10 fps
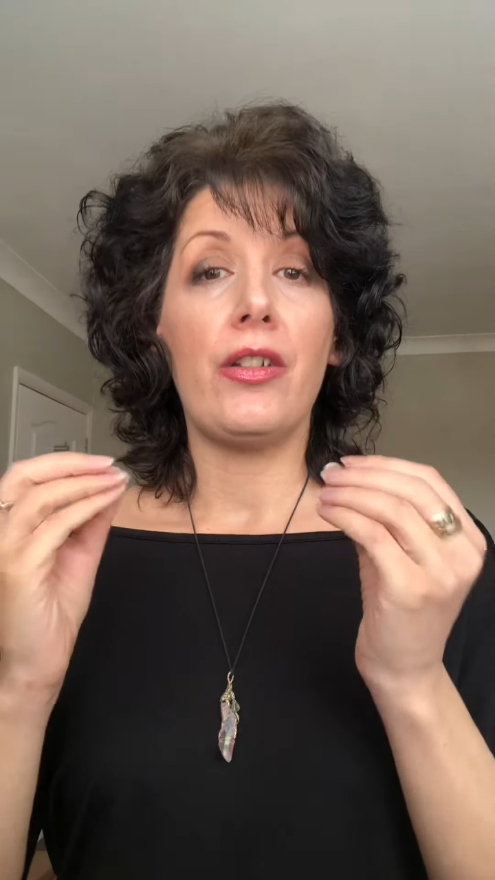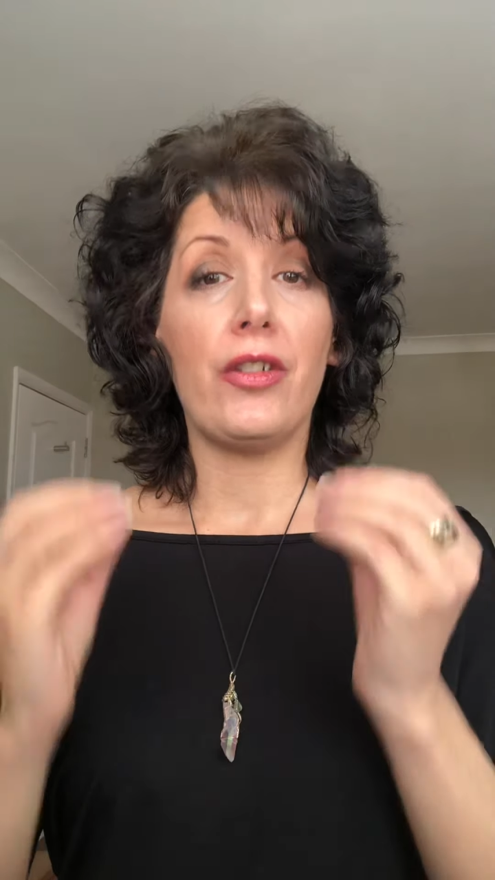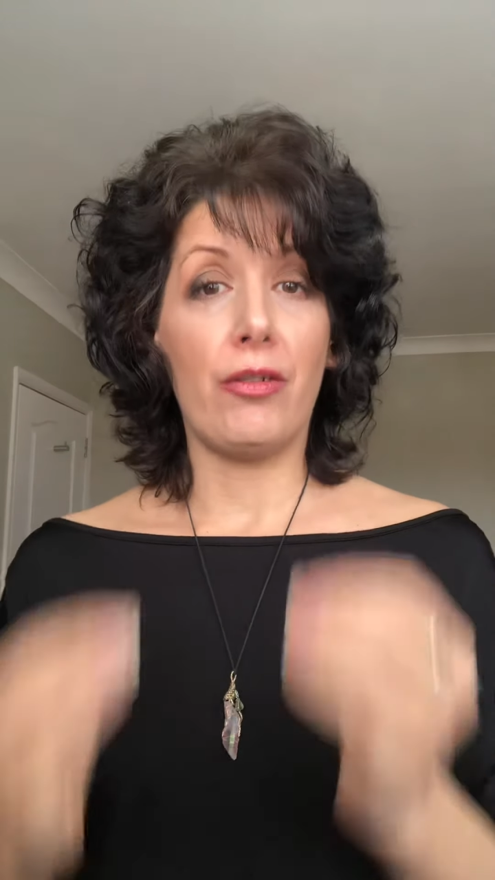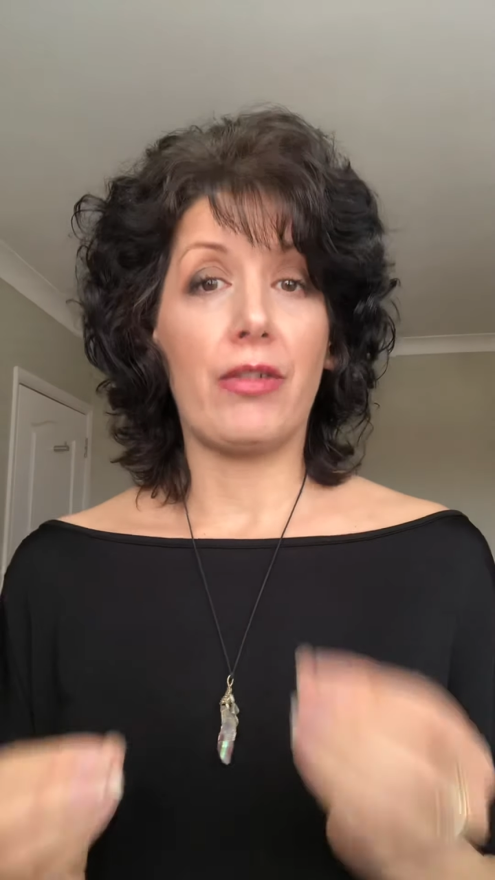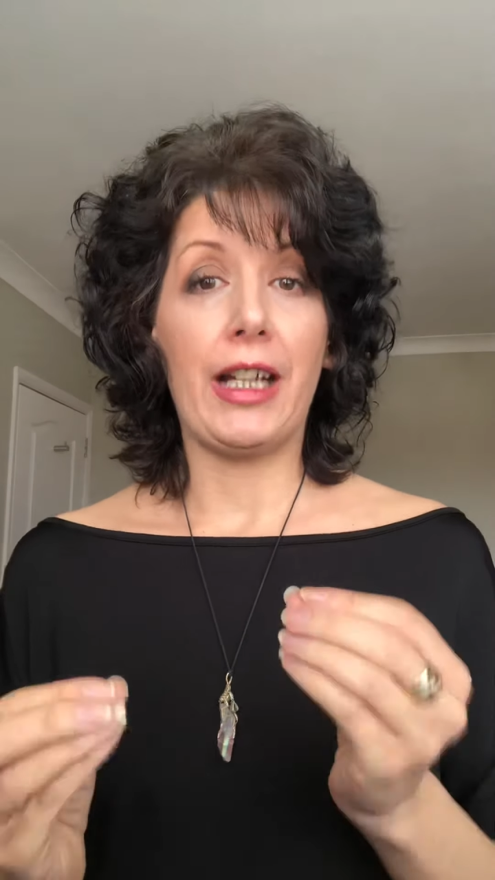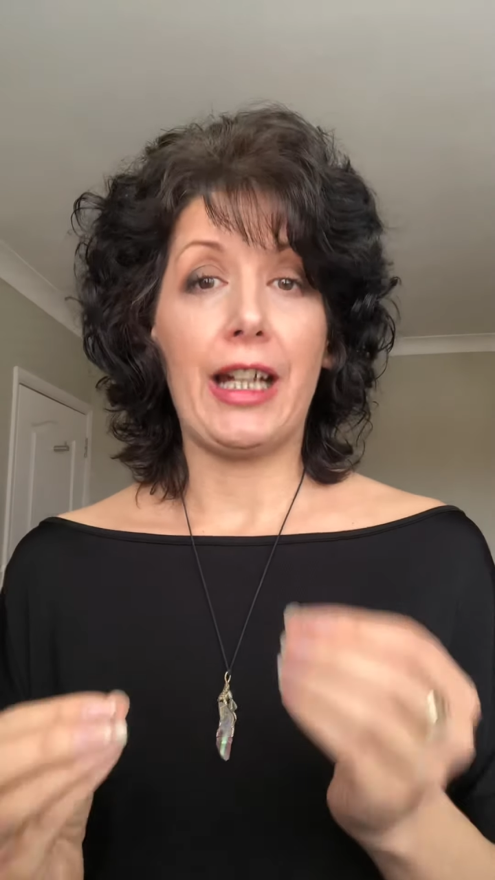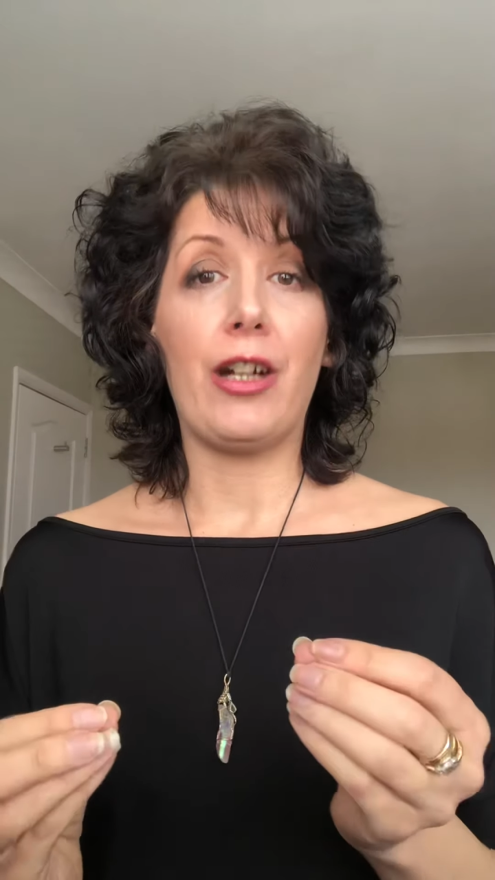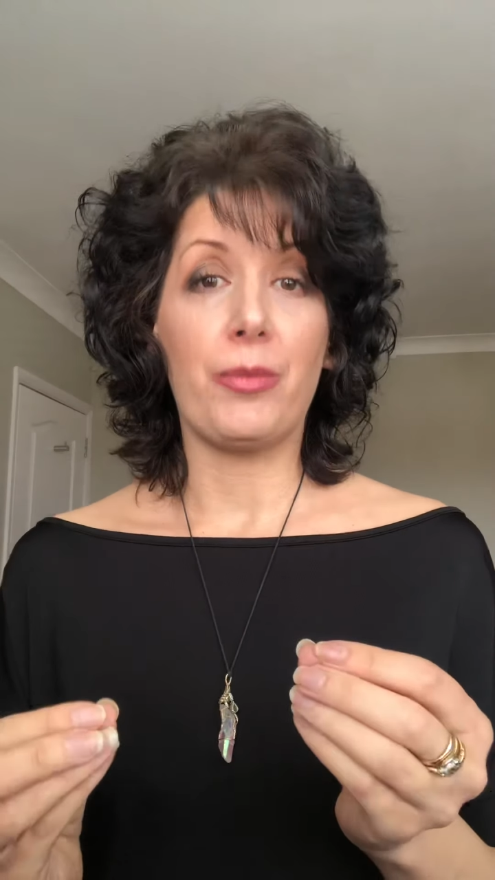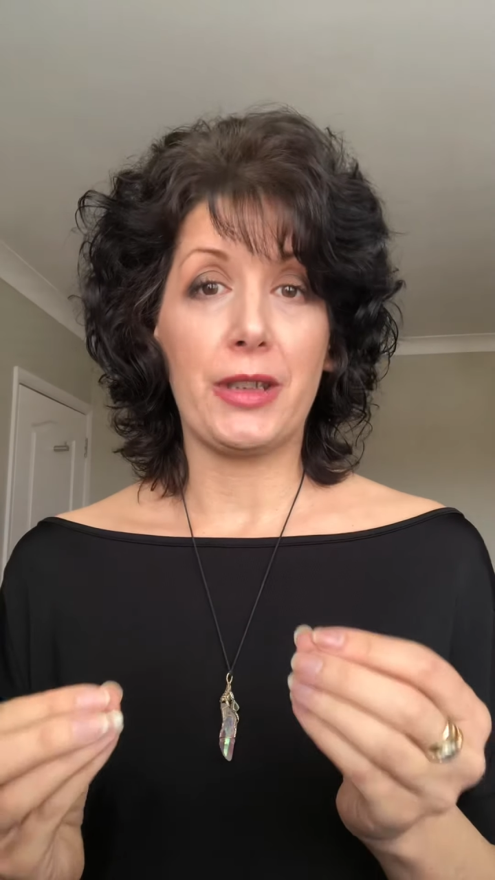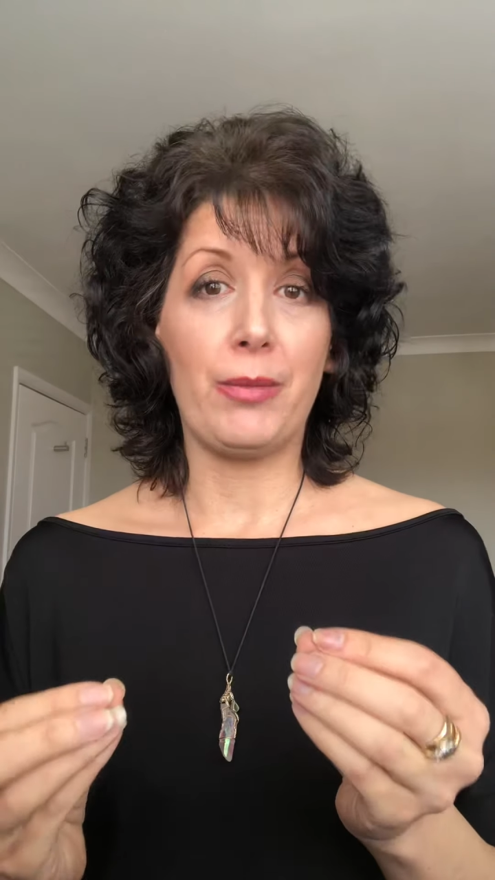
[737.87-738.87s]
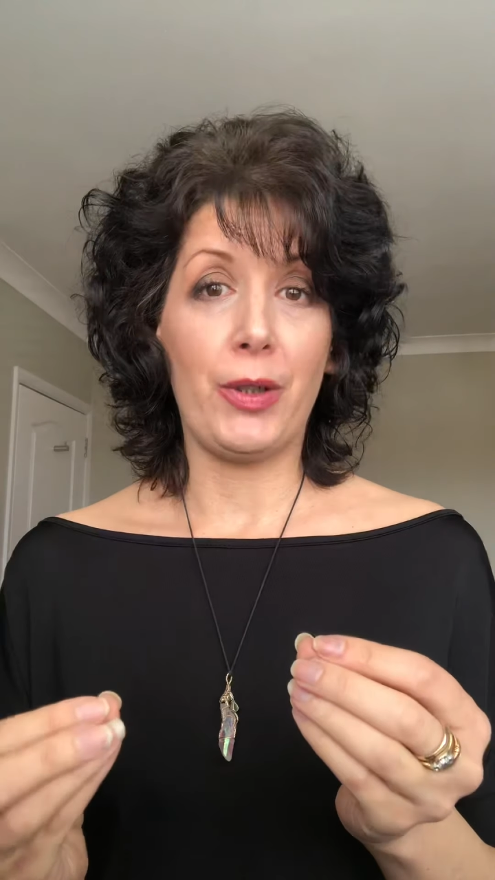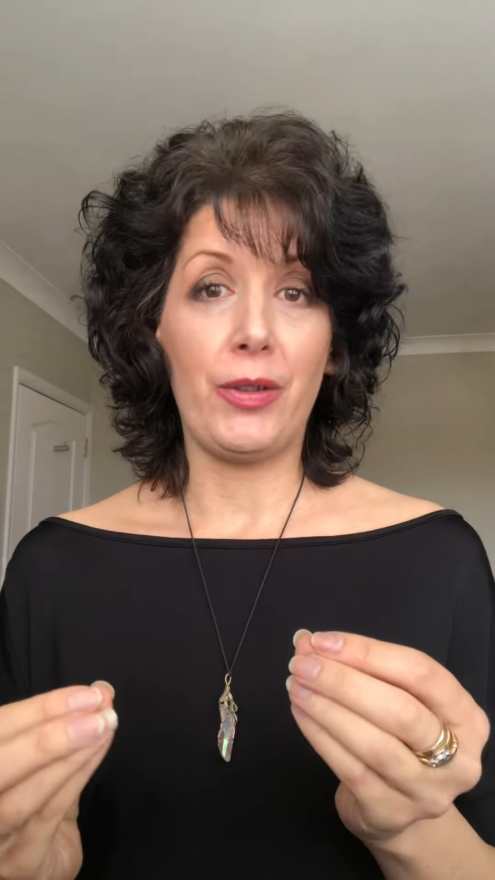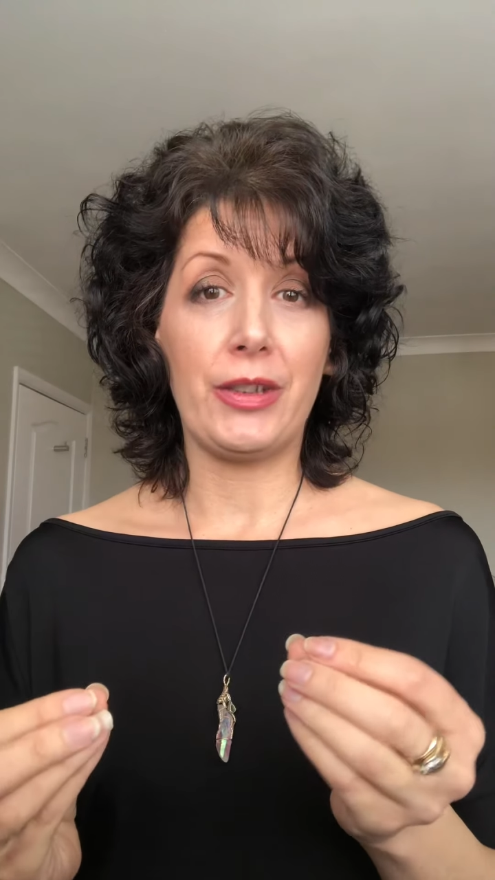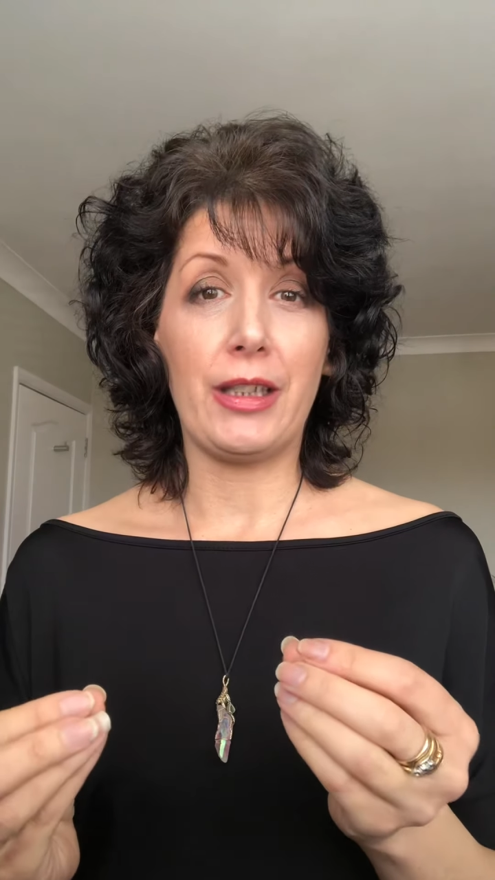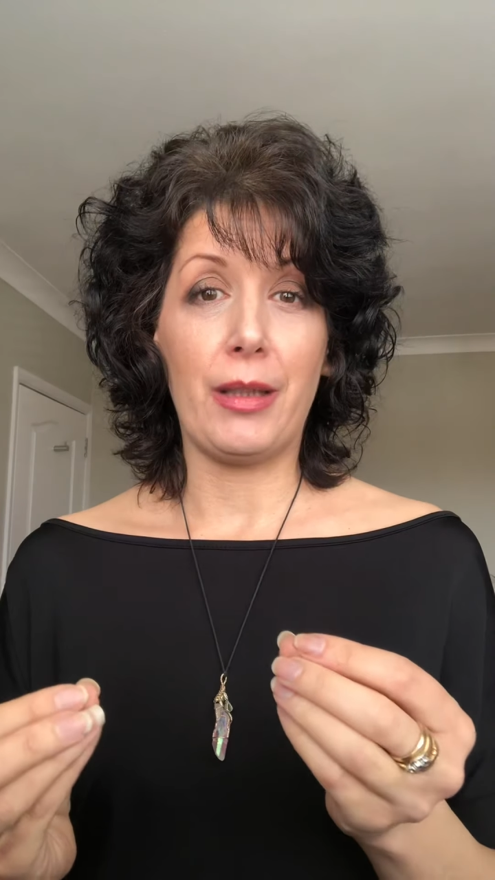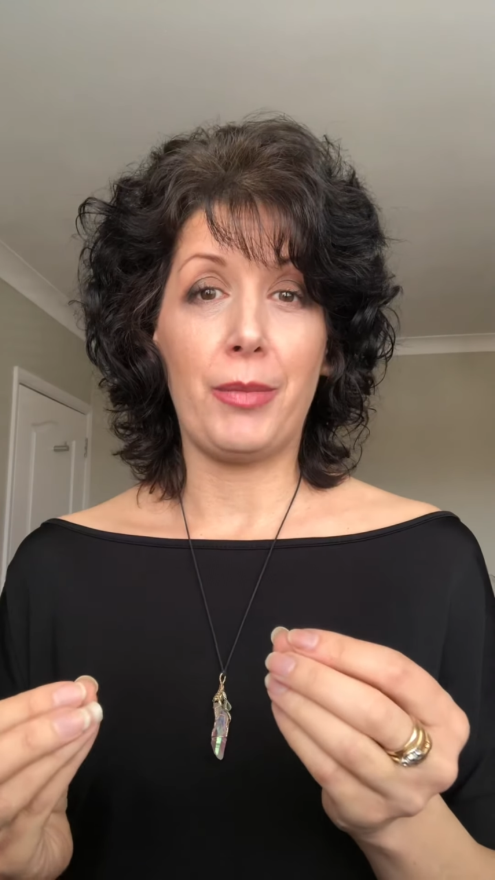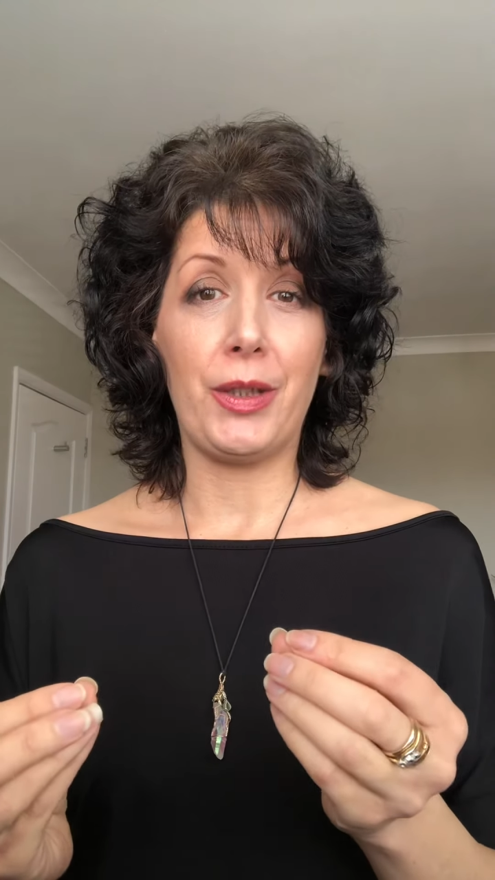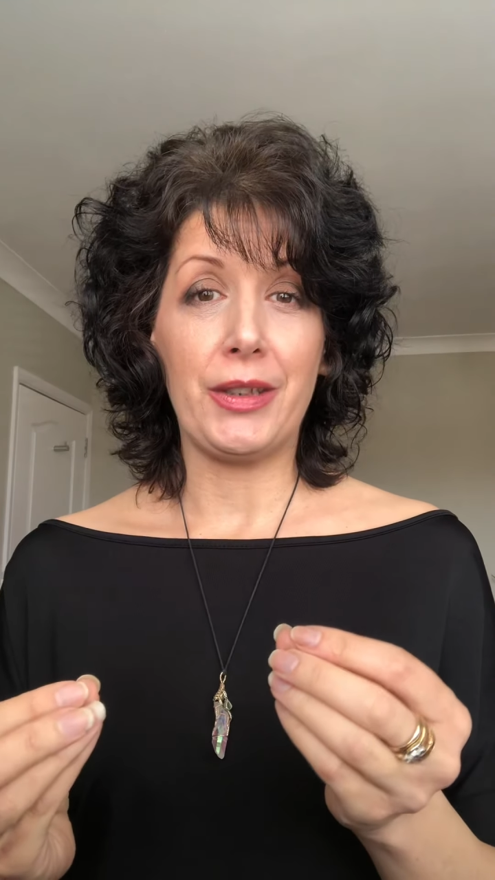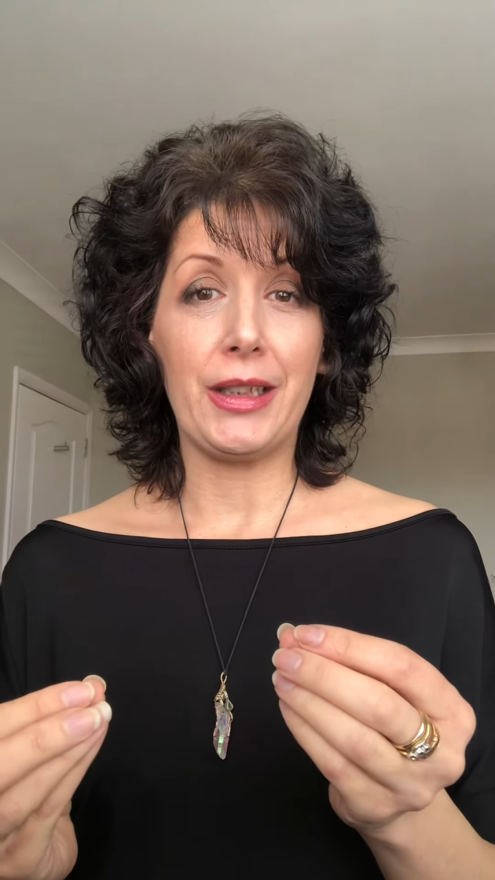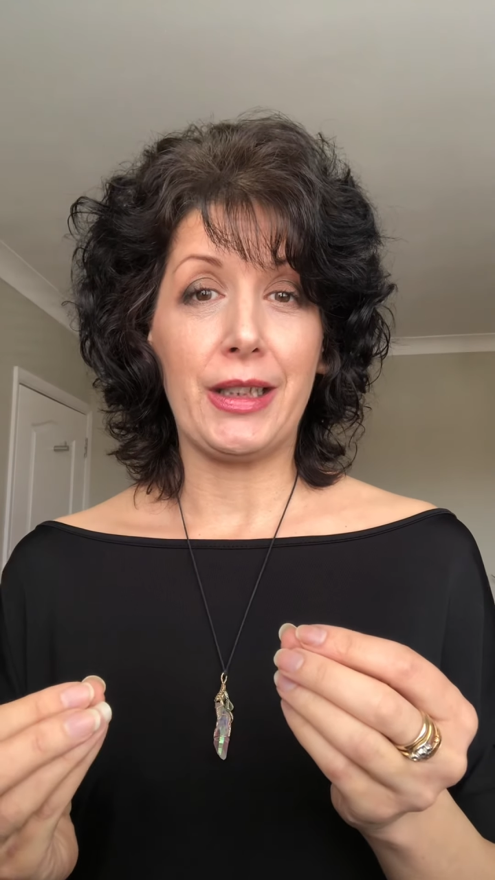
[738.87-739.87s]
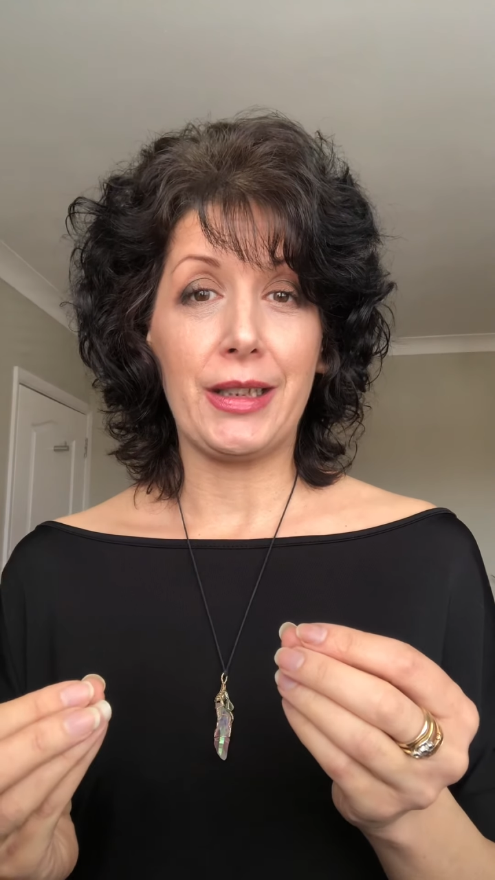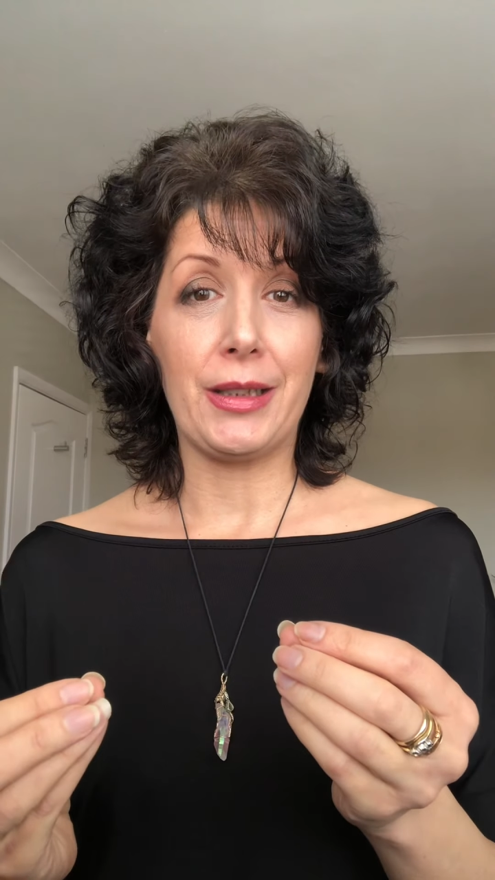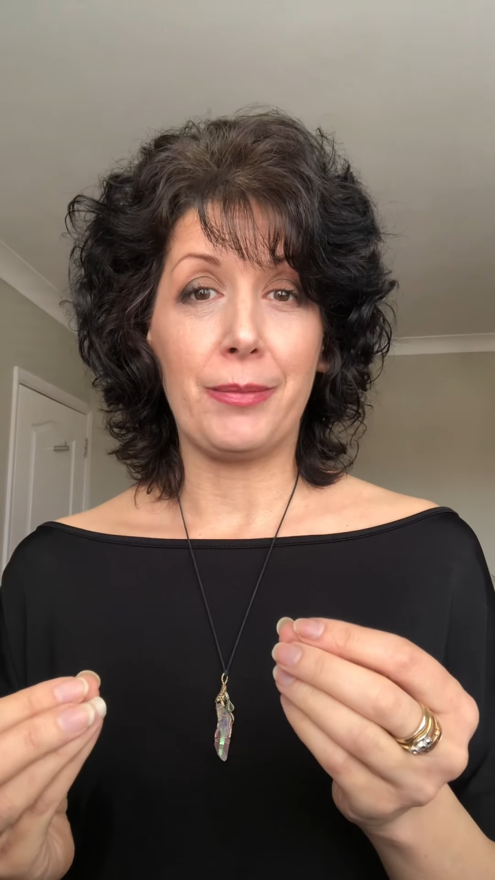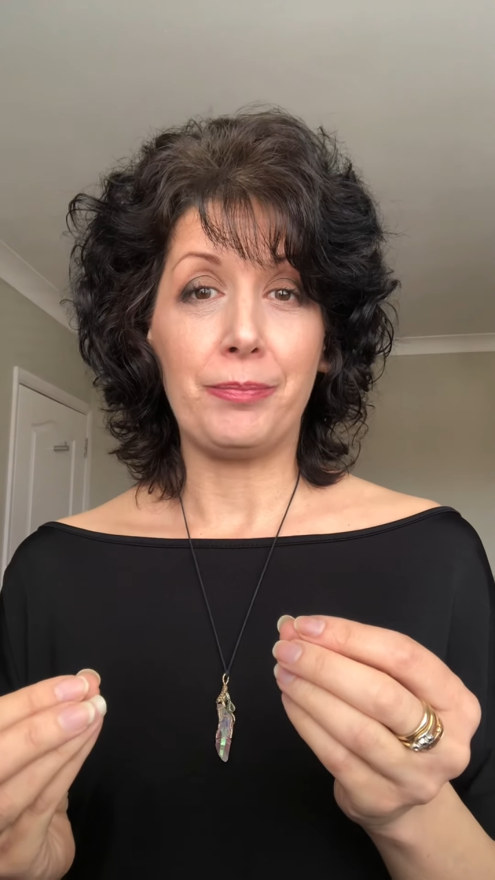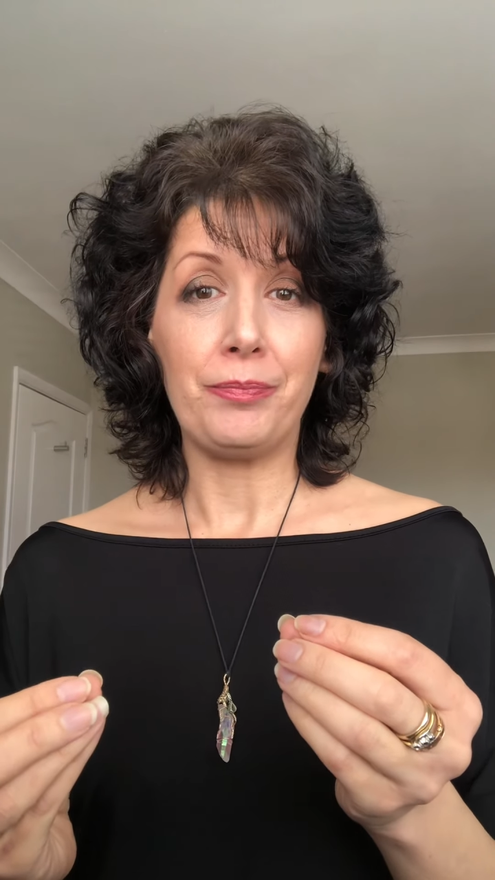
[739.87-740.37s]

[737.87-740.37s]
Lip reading: that really helps to boost the immune system.